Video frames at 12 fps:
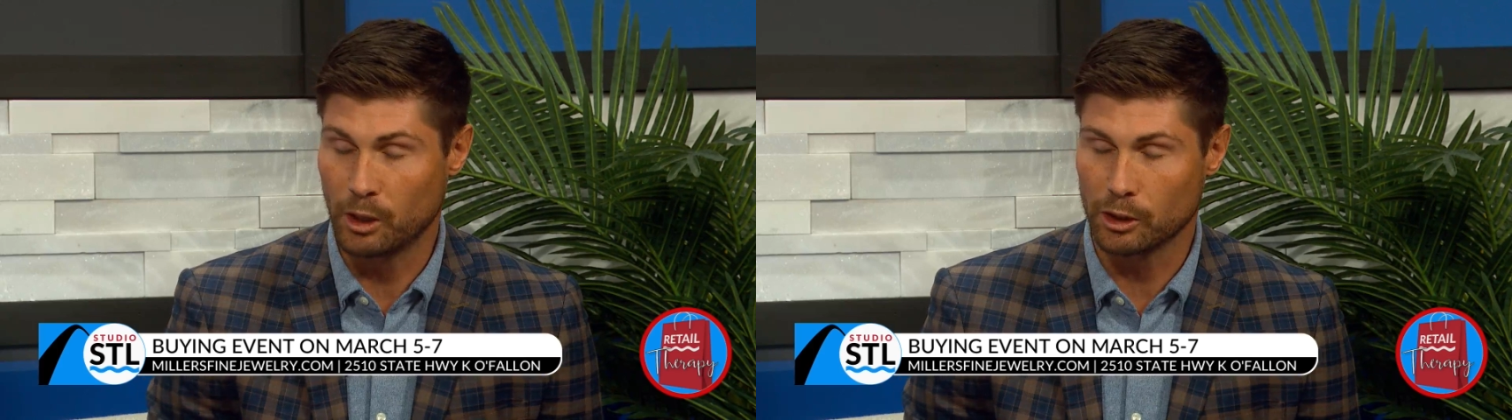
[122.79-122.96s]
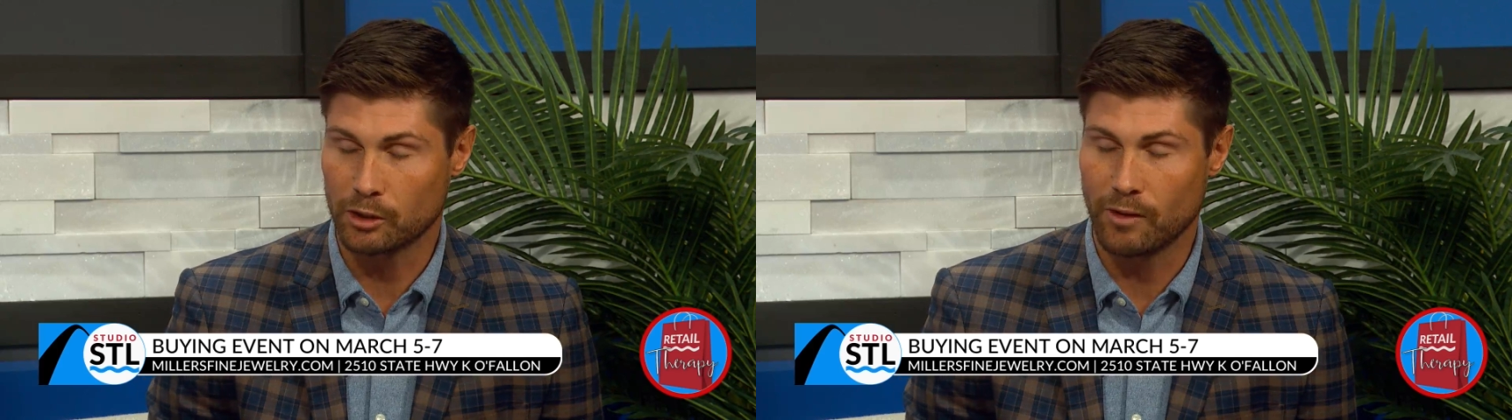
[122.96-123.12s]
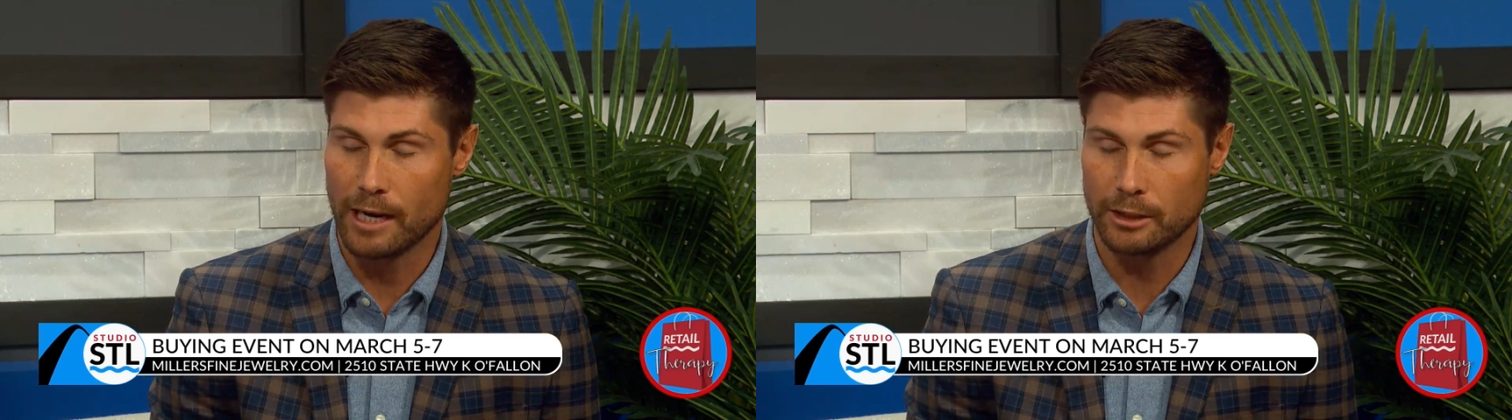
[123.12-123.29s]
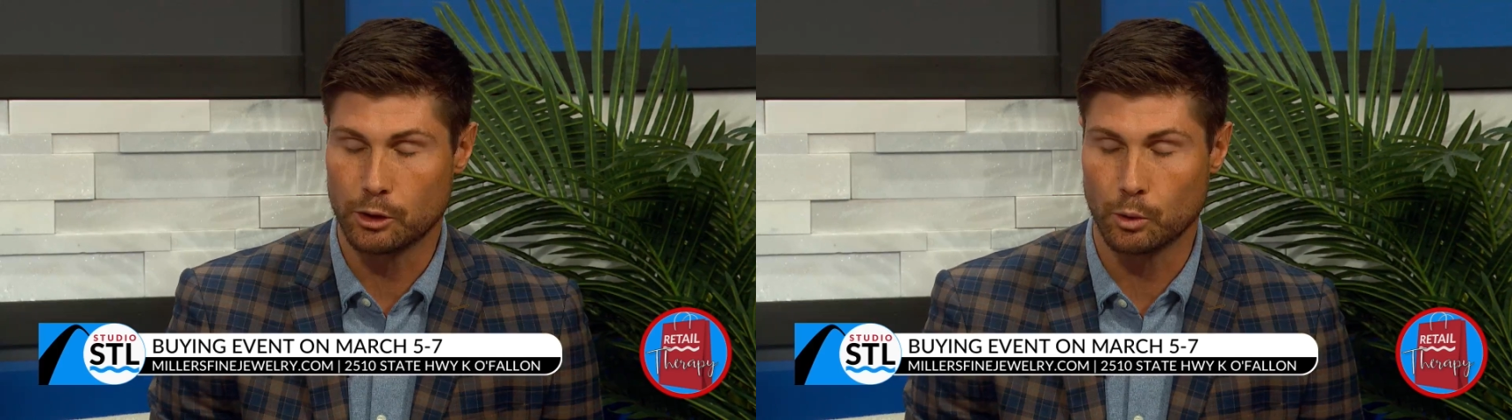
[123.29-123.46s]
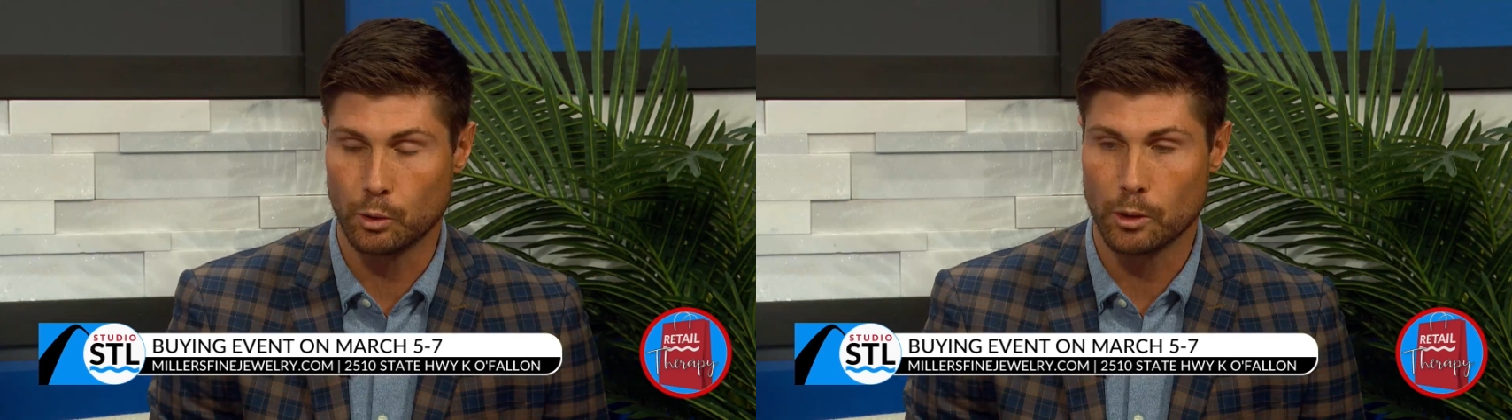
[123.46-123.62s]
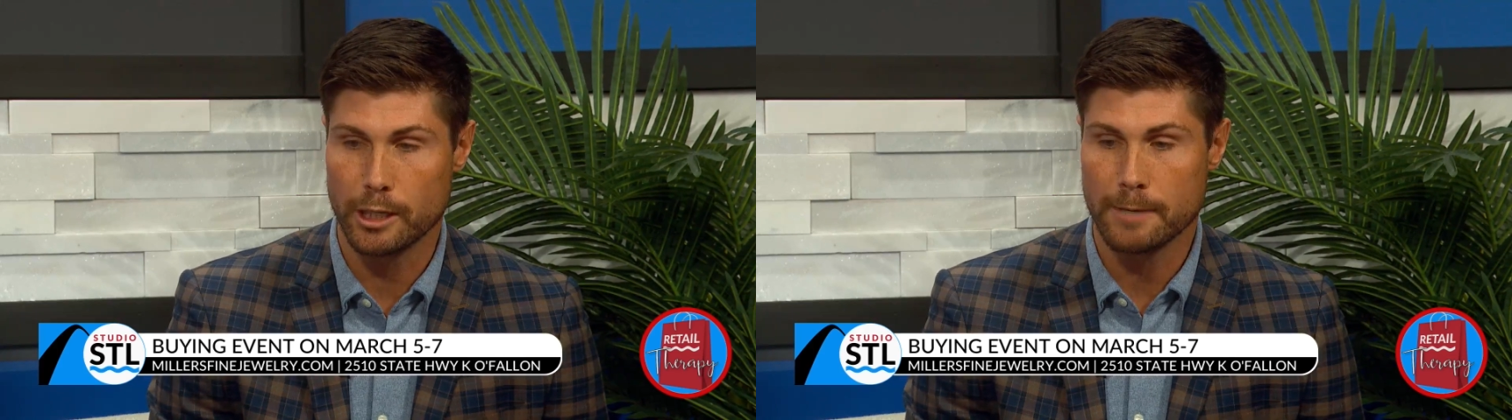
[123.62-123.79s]
Miller's Fine
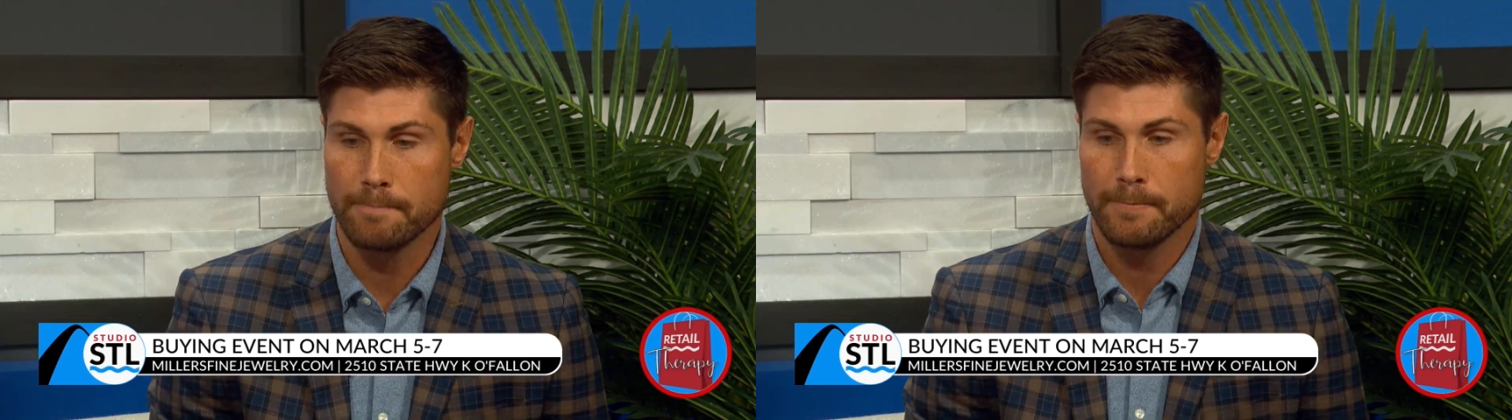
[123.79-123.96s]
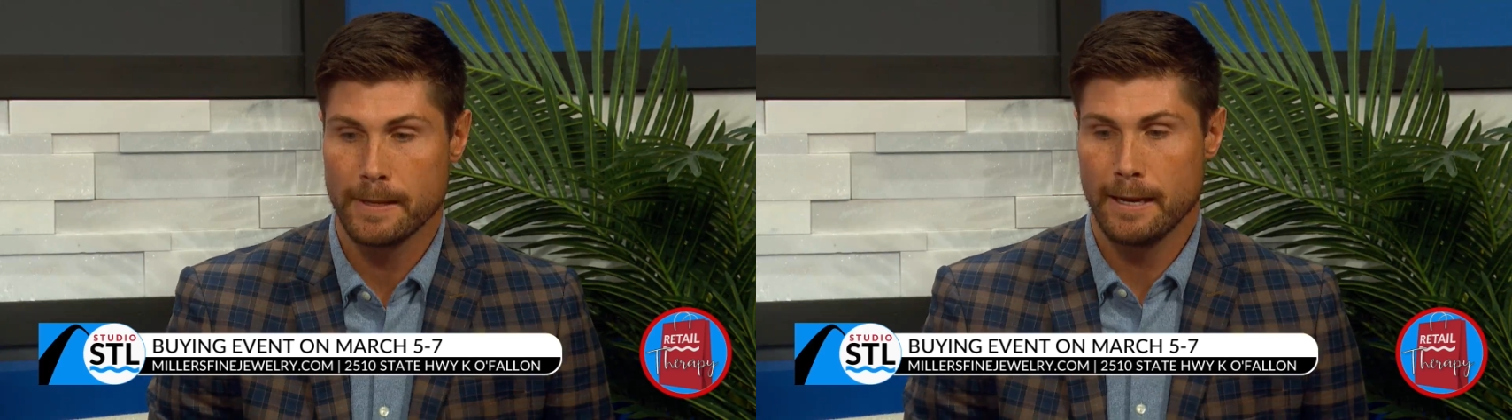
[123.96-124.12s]
Jewelry.